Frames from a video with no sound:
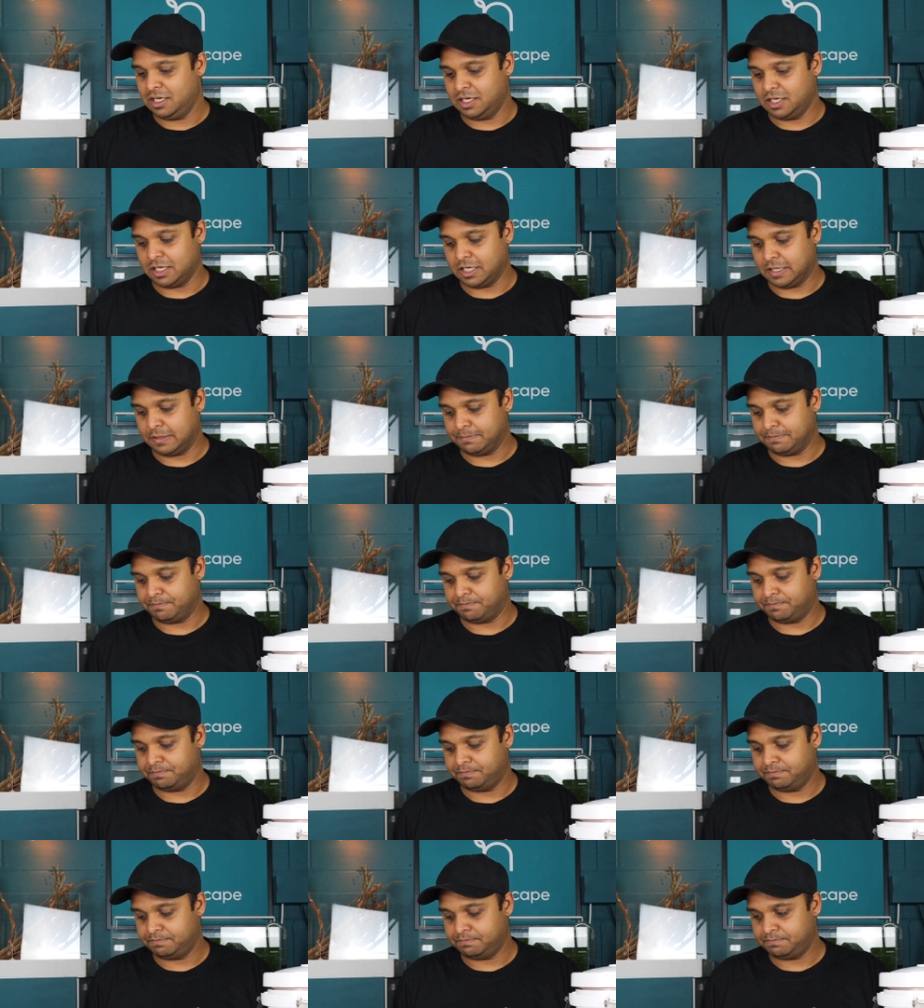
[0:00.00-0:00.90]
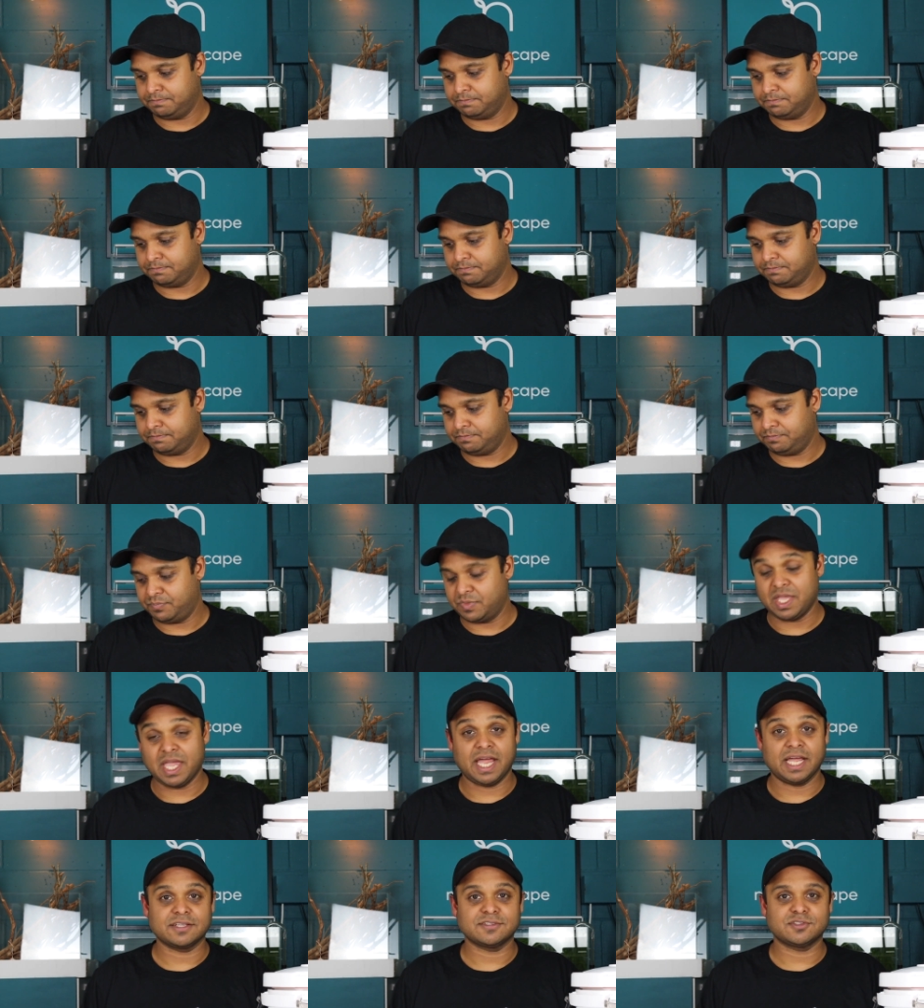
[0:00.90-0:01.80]
Um,
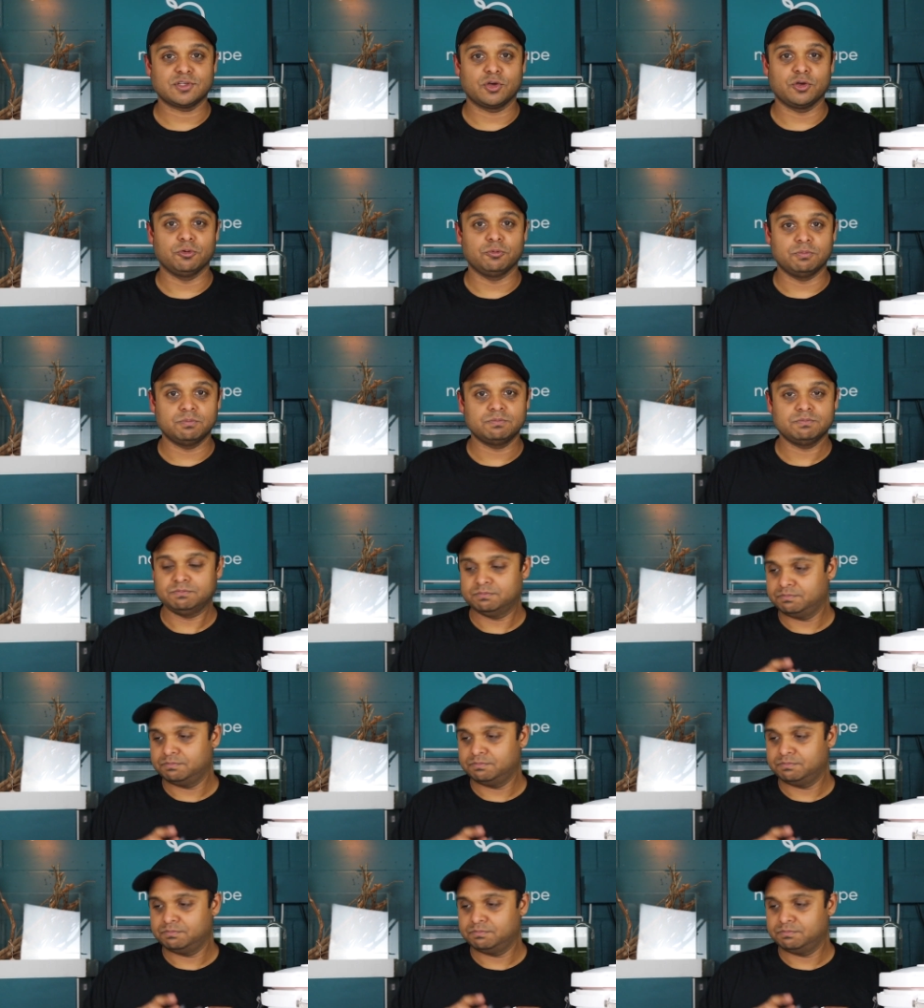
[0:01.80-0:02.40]
yeah, so